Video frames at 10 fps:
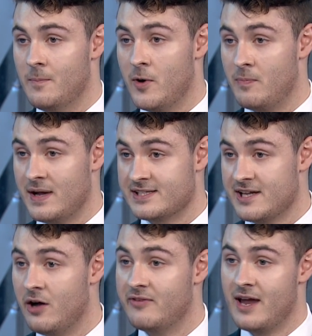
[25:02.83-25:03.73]
both
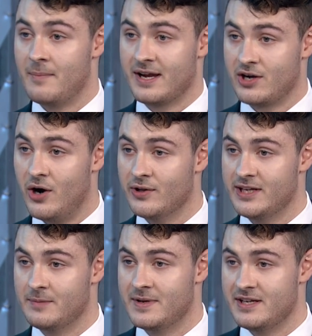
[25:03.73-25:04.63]
myself and my
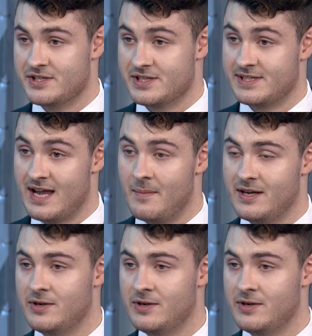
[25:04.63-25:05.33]
colleague, Manisha Sami,